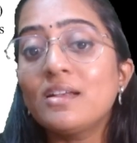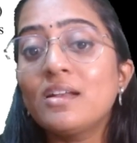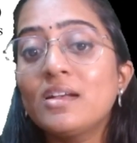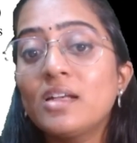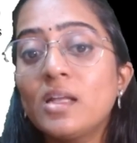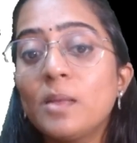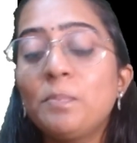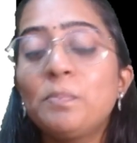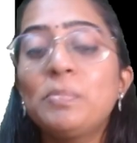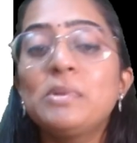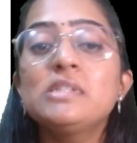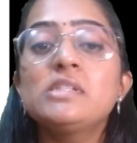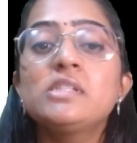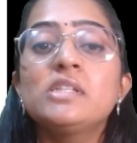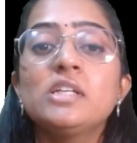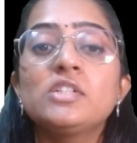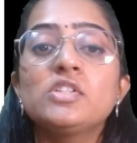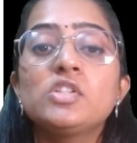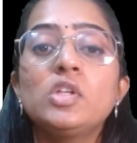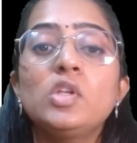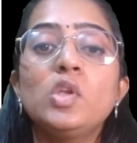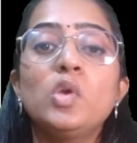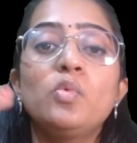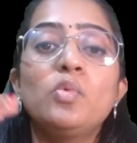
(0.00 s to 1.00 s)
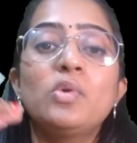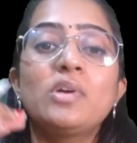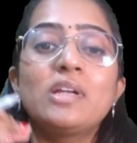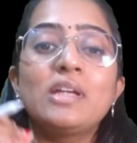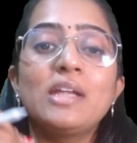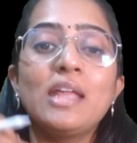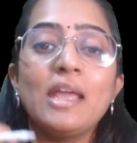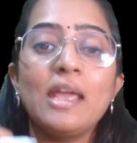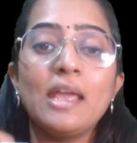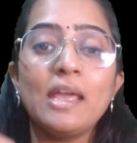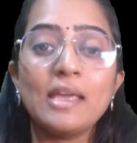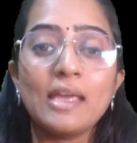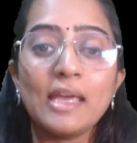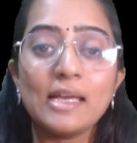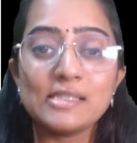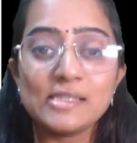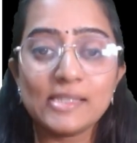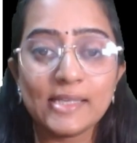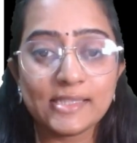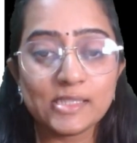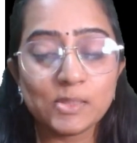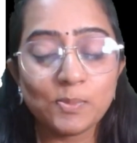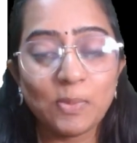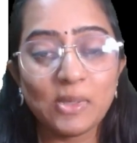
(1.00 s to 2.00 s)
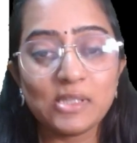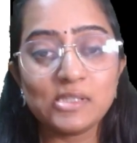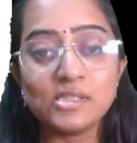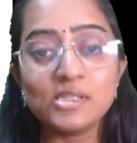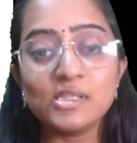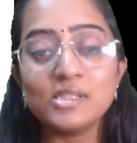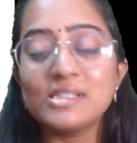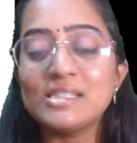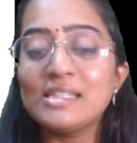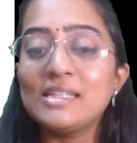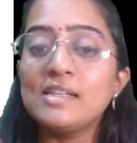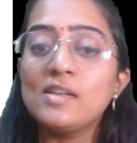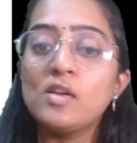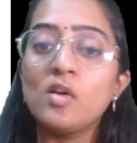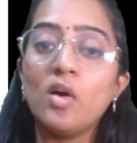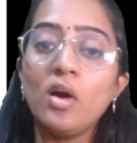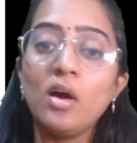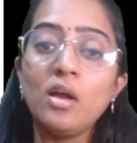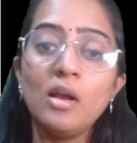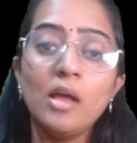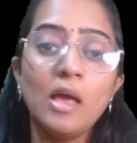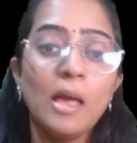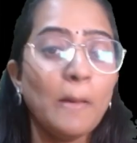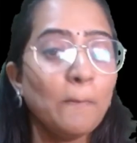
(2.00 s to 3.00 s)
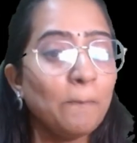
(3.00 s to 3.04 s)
The depreciation you would take as expenses in your